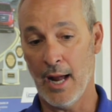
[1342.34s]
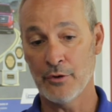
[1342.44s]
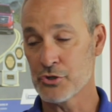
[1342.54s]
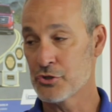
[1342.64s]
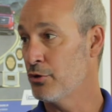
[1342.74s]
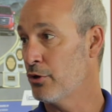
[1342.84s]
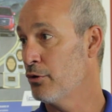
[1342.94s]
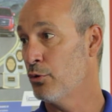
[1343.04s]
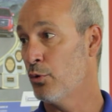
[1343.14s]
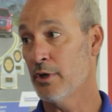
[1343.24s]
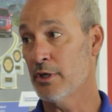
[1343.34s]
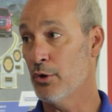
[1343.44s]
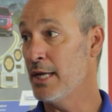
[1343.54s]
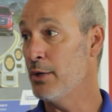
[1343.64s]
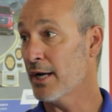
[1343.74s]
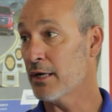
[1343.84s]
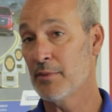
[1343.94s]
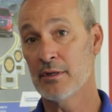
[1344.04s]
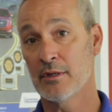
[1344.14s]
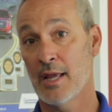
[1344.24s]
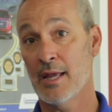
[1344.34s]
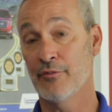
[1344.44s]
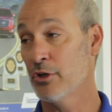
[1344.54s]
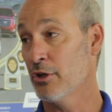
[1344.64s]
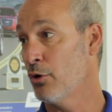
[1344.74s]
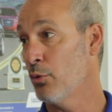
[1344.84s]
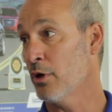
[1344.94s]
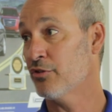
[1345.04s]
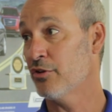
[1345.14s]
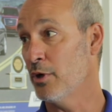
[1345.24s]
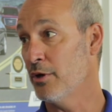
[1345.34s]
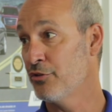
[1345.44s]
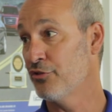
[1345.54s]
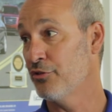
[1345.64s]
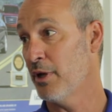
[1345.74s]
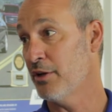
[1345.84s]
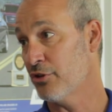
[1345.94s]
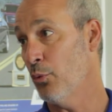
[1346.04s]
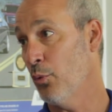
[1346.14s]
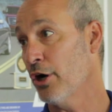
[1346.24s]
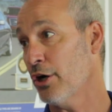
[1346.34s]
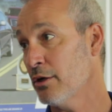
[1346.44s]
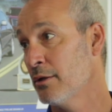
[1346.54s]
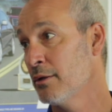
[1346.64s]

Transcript: I'll just toot our own horn. He recommended, hey, if you're going to go work somewhere, this is a place to go work.